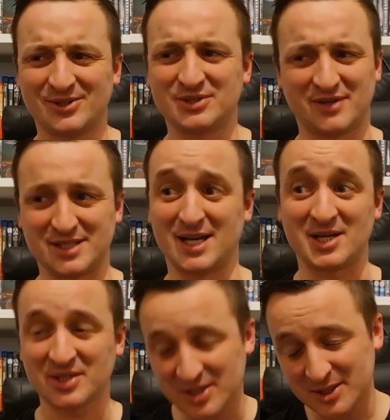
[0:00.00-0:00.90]
looks
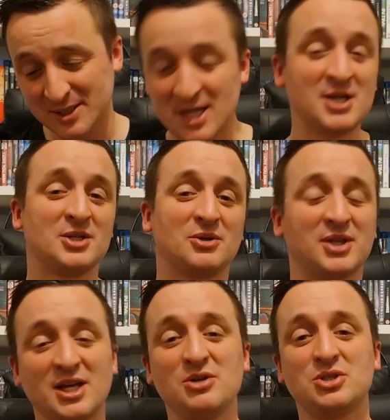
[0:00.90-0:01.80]
fantastic. So
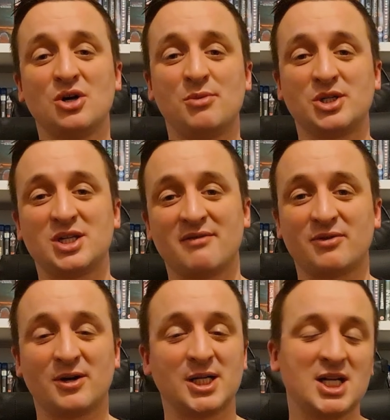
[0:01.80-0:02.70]
thank you so much,
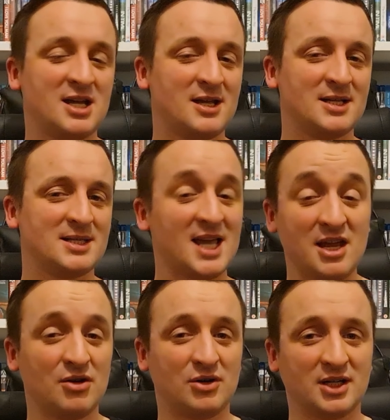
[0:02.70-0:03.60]
everyone.
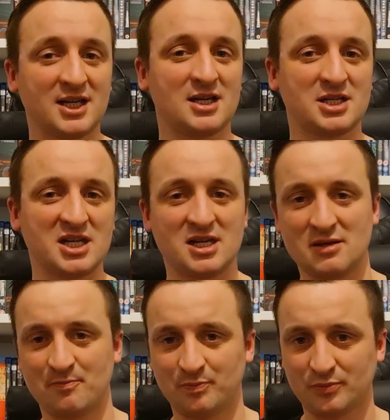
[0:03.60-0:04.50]
Take it all
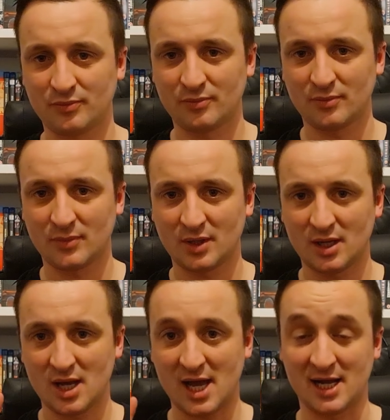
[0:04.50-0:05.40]
easy.
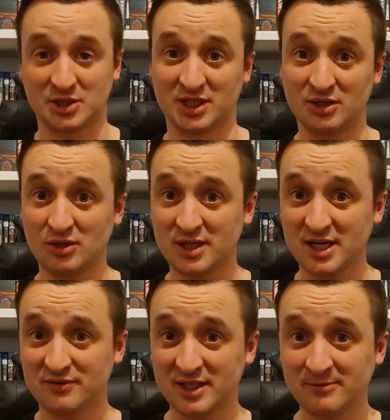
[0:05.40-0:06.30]
And I'll see you all
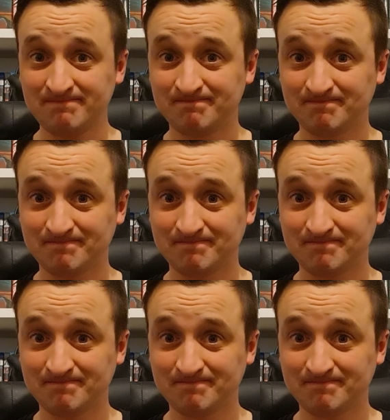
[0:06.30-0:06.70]
next video.